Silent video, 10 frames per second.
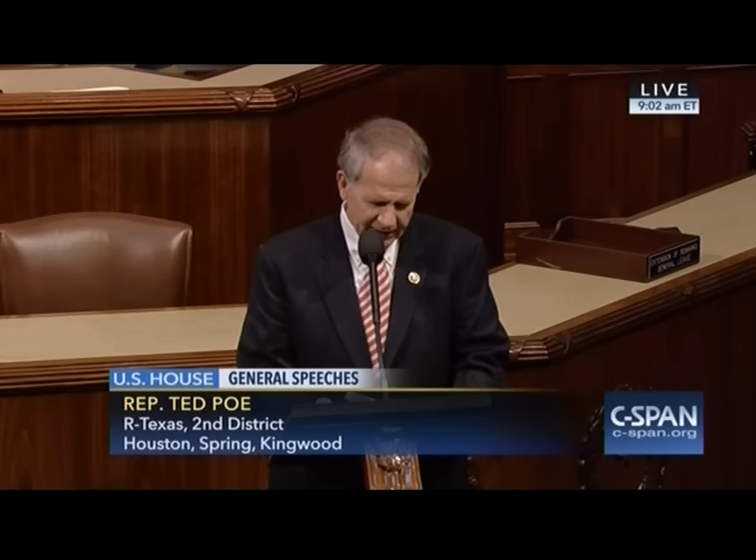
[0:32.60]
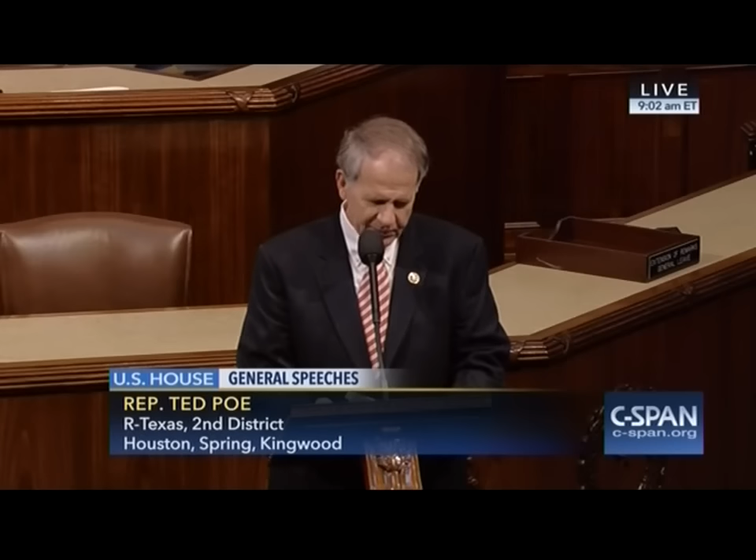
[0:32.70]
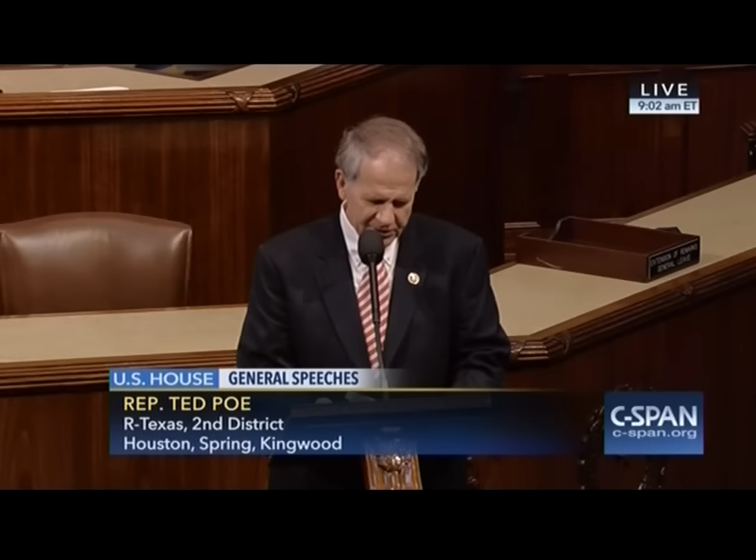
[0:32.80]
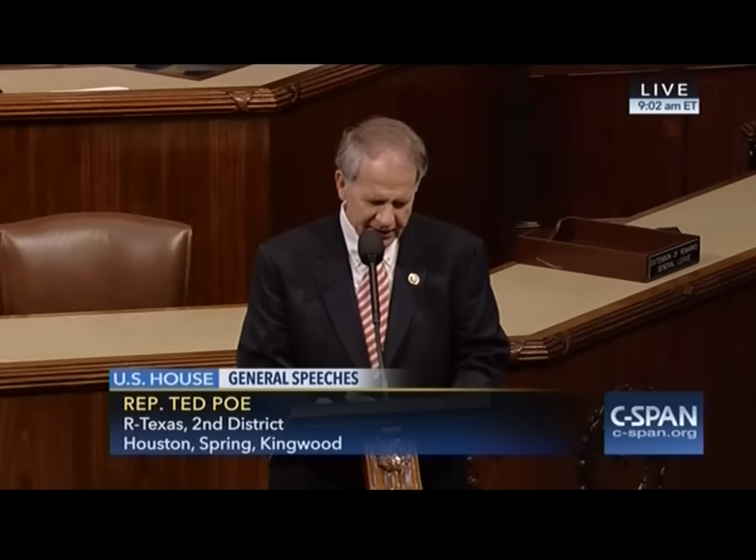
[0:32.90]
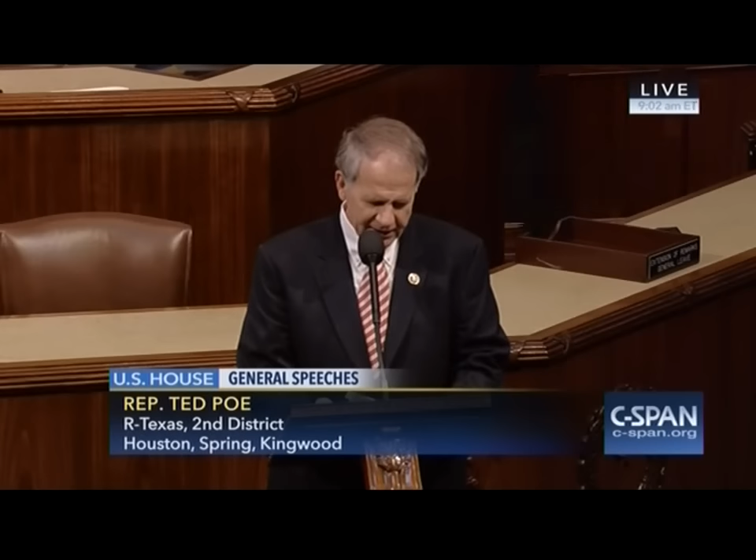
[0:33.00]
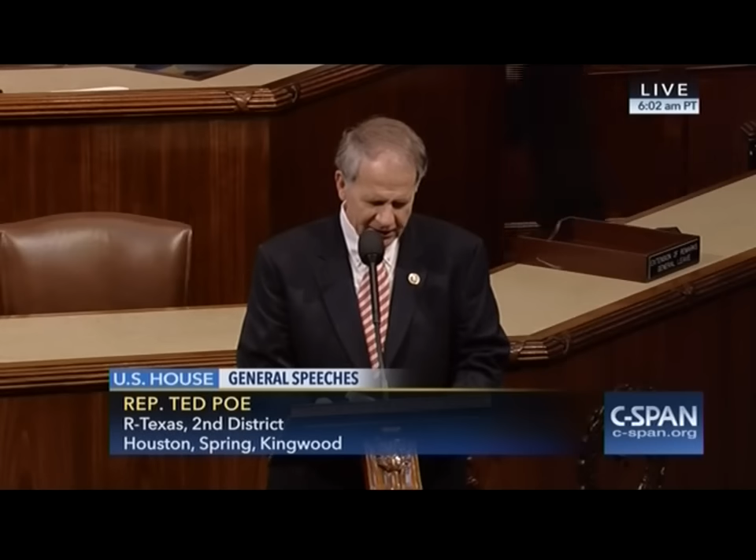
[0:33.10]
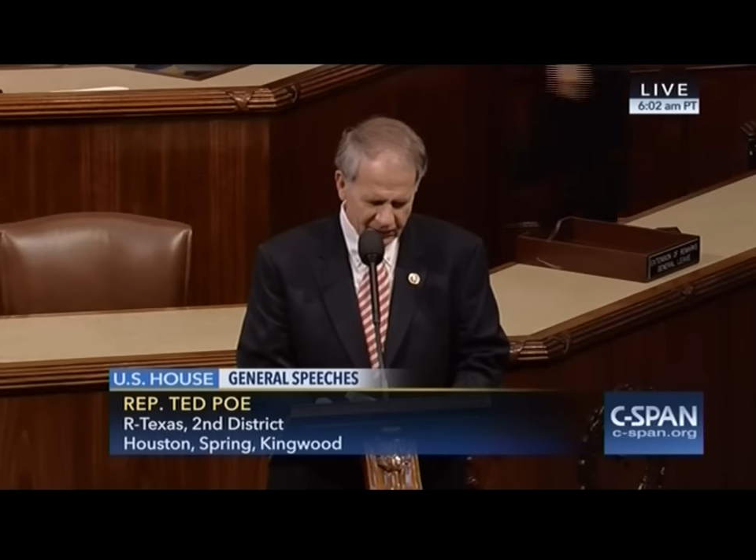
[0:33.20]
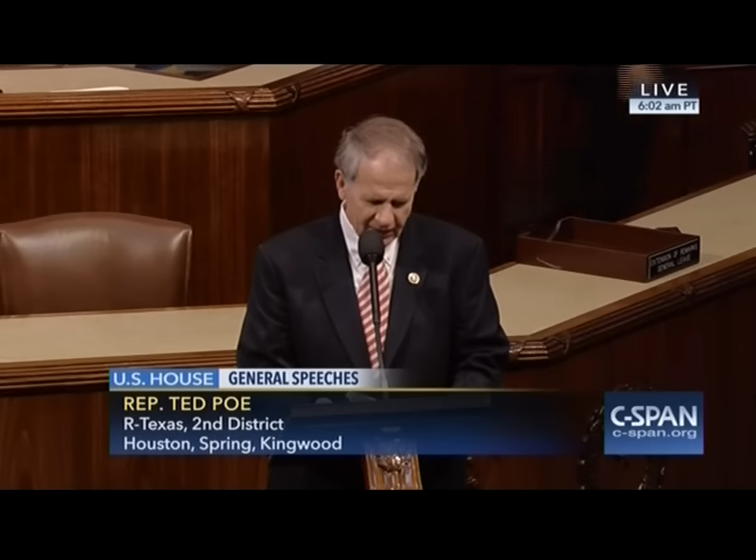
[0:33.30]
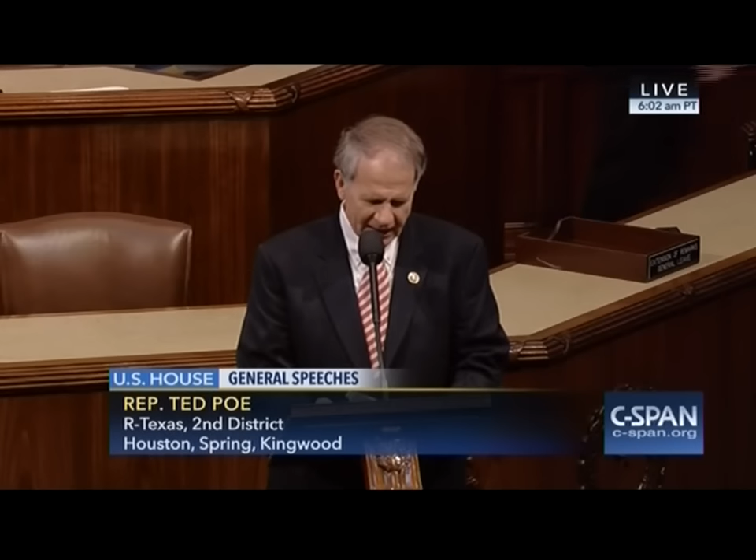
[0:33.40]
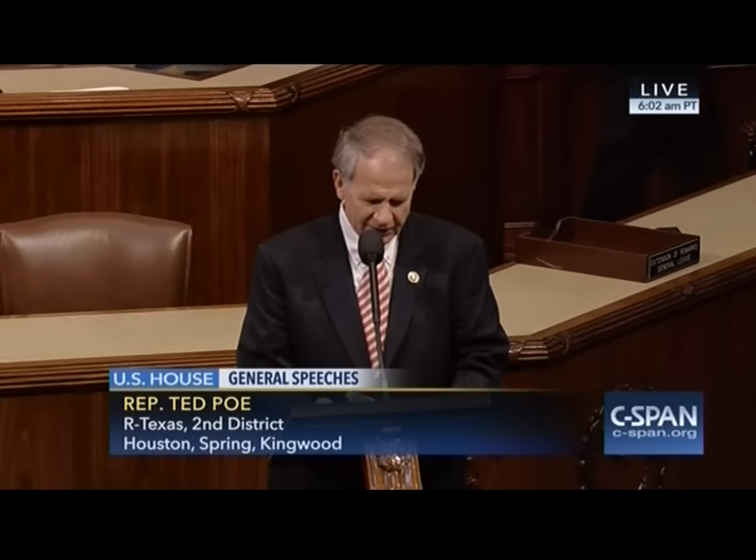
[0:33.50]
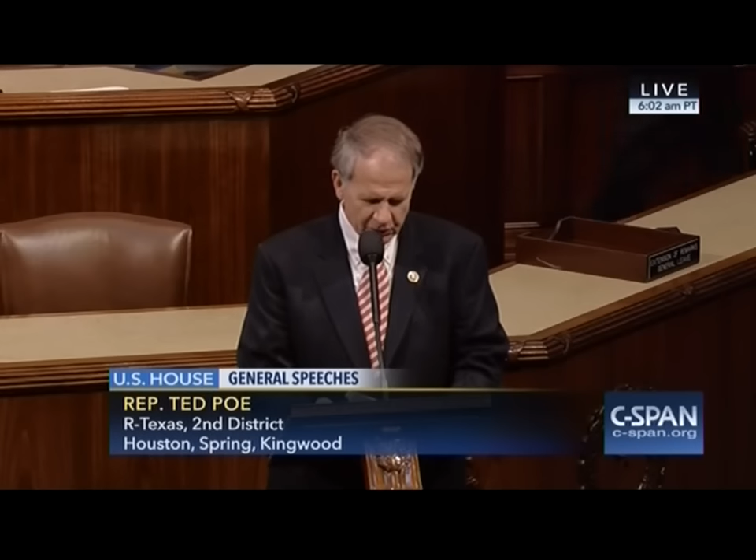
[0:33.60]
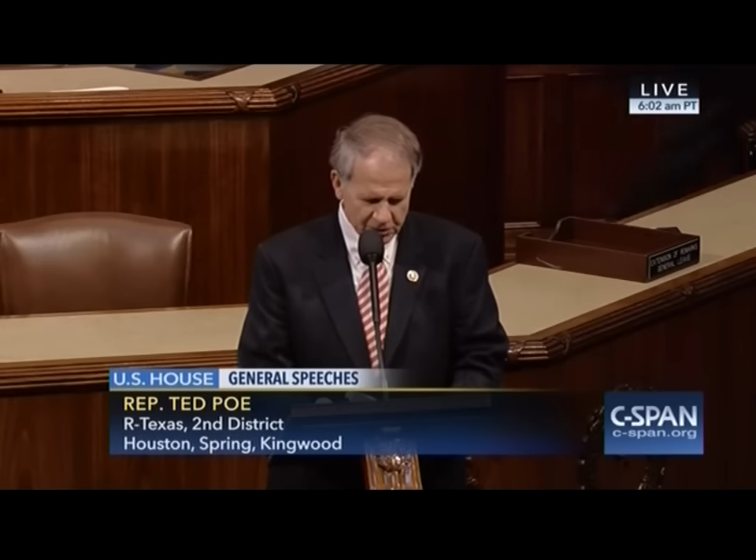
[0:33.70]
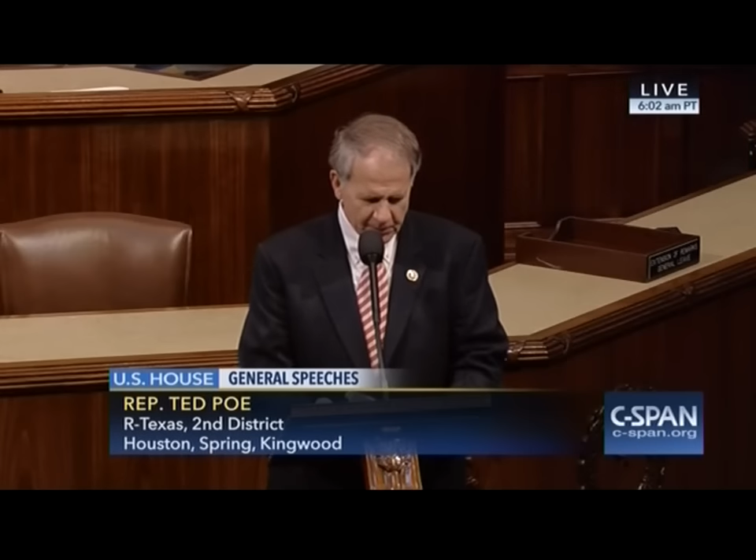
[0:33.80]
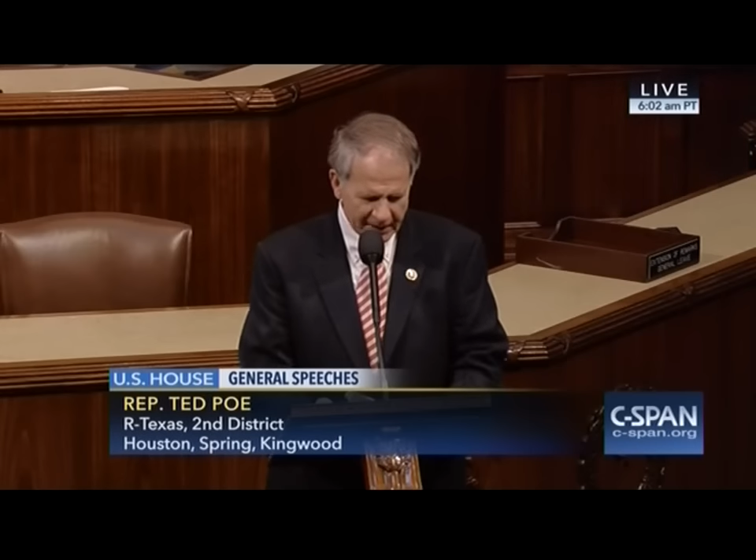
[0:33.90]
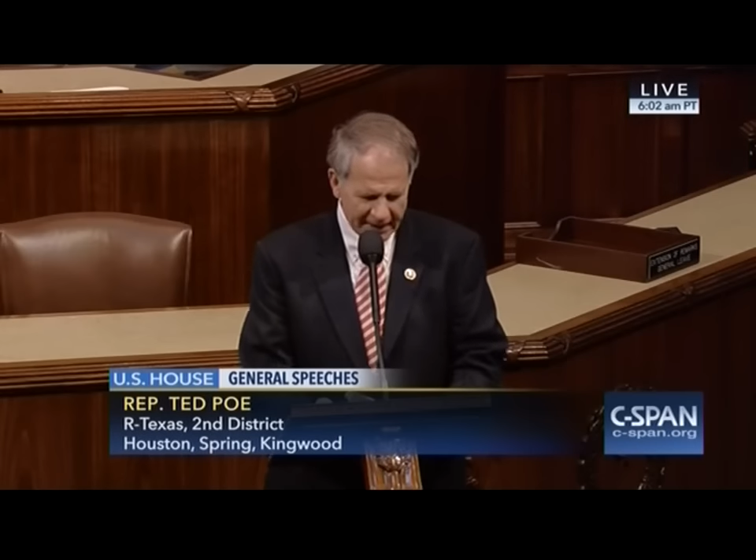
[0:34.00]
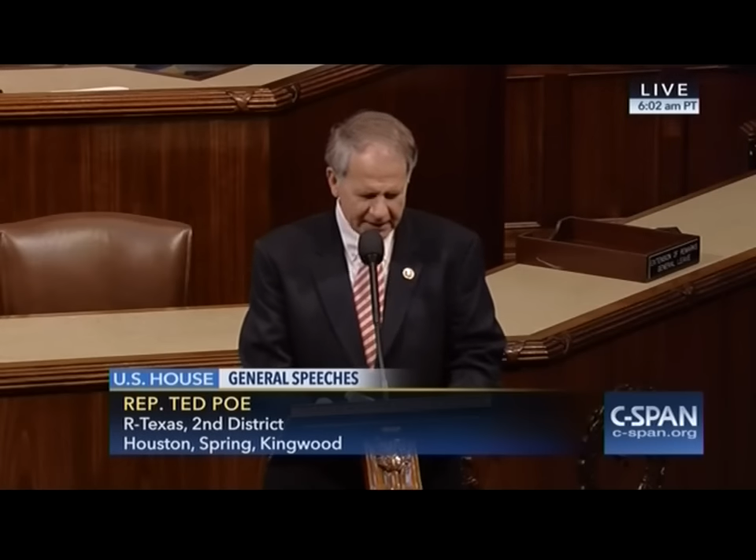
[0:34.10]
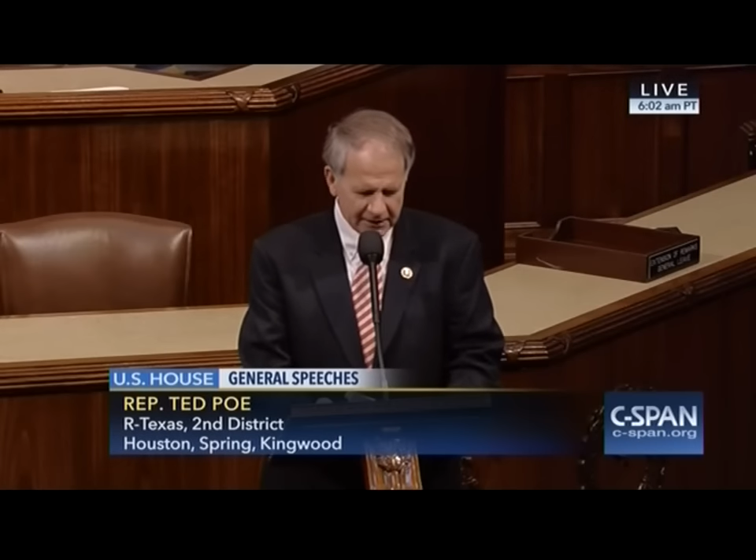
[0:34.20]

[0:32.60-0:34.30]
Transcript: was then confined to his bed,